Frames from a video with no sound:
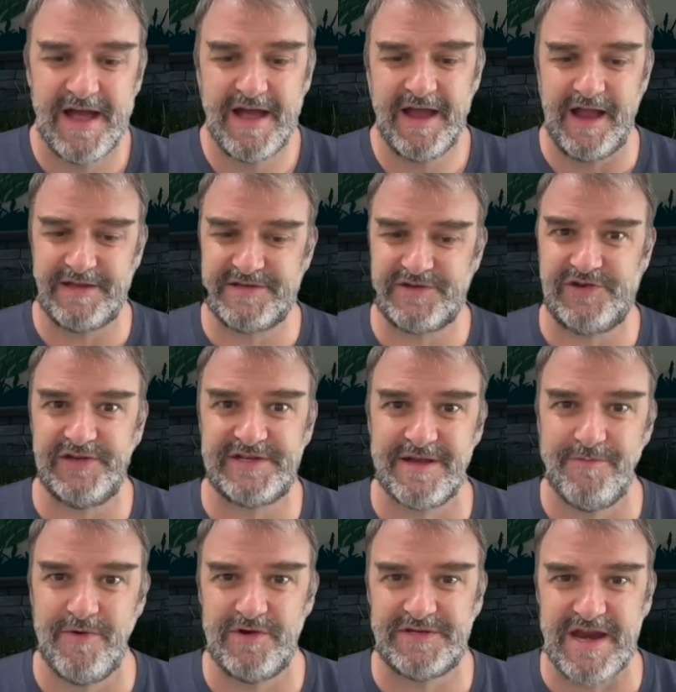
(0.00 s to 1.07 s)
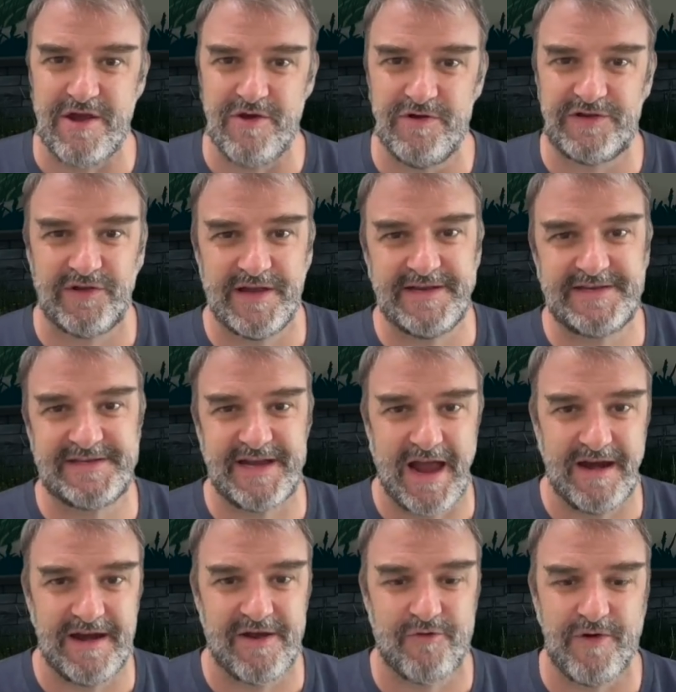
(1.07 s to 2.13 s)
it's just the most useless
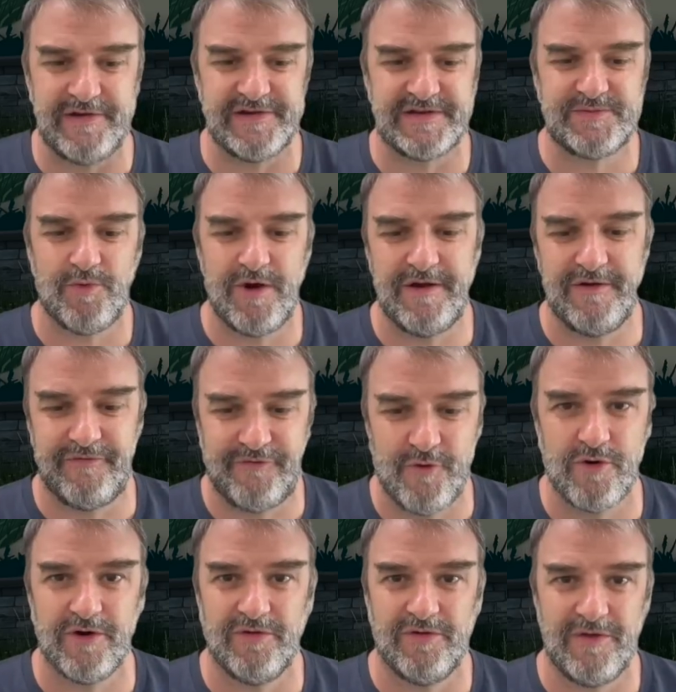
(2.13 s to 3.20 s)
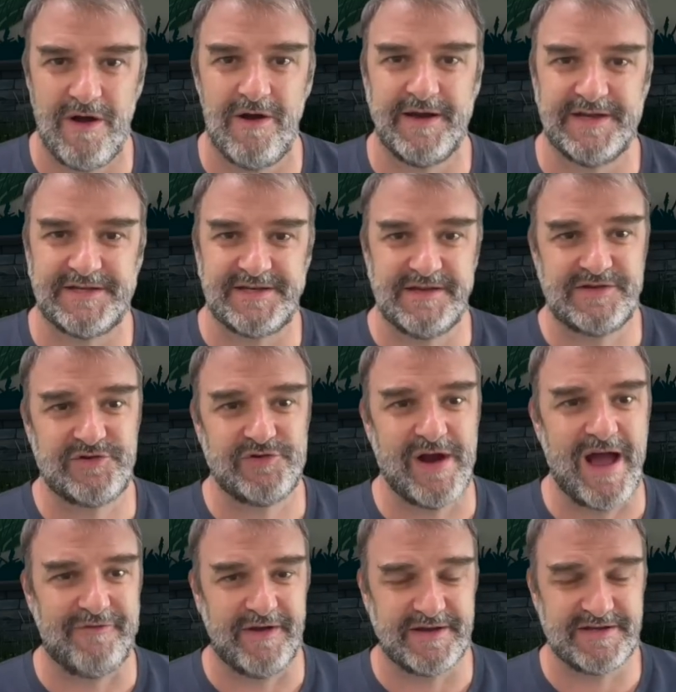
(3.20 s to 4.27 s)
and egregious one for long-distance
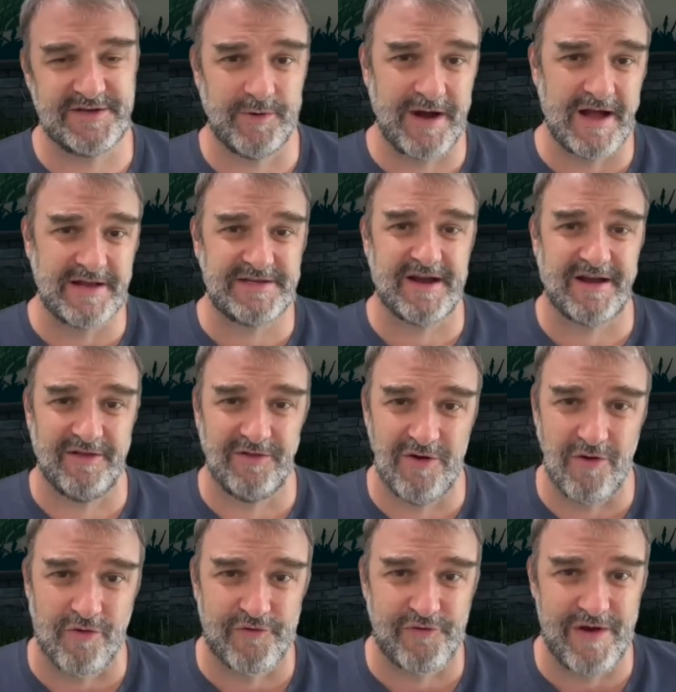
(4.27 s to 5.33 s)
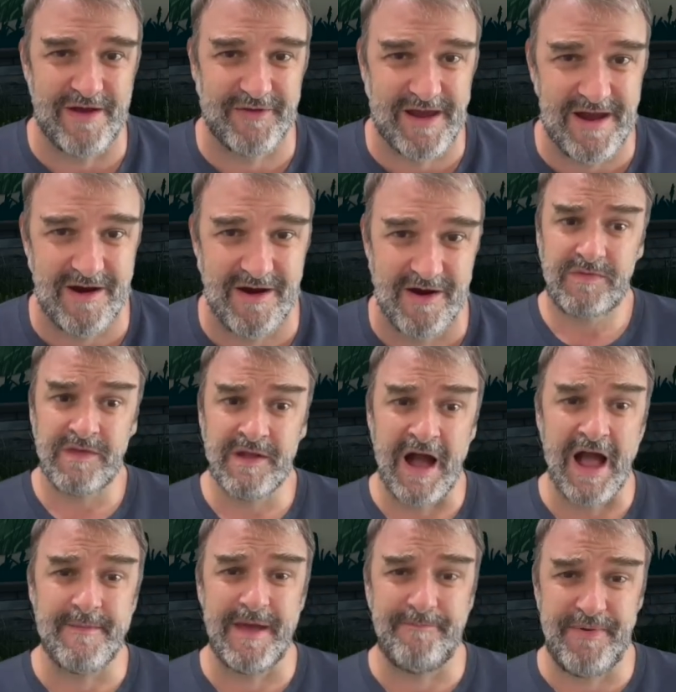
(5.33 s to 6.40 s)
traffic. So we're not talking local traffic here.
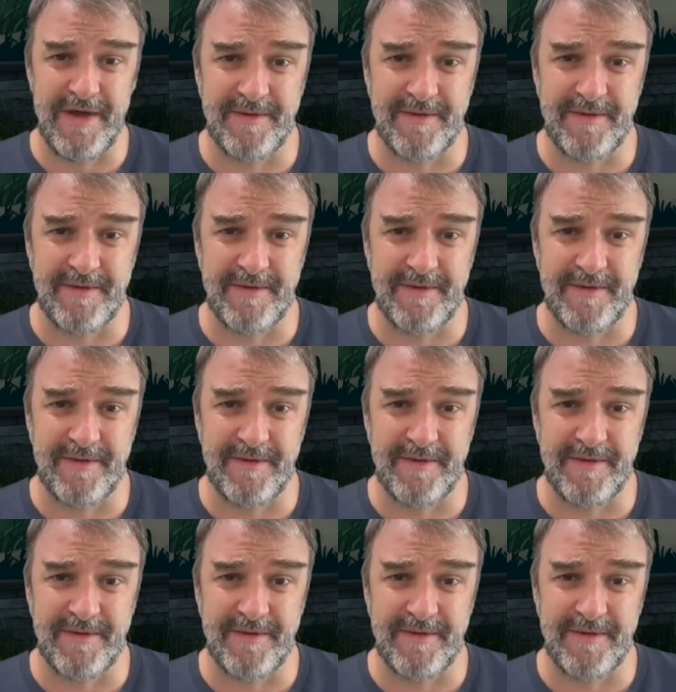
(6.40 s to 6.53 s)
I'm a big